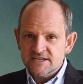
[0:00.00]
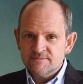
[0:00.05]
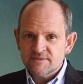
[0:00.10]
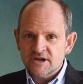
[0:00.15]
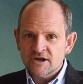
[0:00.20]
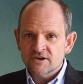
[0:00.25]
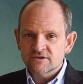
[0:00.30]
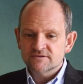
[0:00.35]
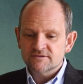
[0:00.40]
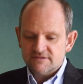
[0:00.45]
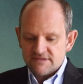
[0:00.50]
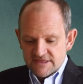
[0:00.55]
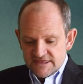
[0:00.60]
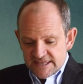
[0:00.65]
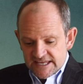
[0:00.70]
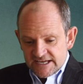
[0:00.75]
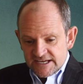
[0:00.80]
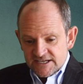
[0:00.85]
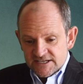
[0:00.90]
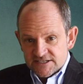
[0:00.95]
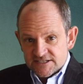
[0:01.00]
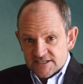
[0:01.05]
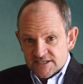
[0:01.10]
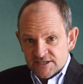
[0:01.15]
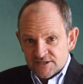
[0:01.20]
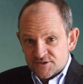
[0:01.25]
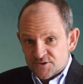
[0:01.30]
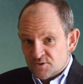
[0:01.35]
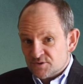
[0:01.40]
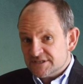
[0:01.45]
about things
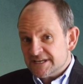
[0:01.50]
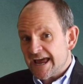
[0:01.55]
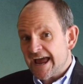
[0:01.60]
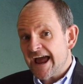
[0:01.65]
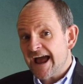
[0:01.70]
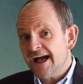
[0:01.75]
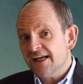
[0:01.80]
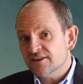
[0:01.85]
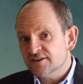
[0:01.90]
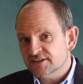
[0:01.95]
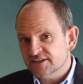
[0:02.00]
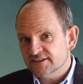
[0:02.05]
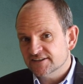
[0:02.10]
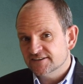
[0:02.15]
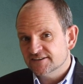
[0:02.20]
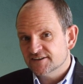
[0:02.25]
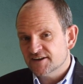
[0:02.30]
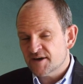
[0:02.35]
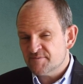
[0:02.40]
in totality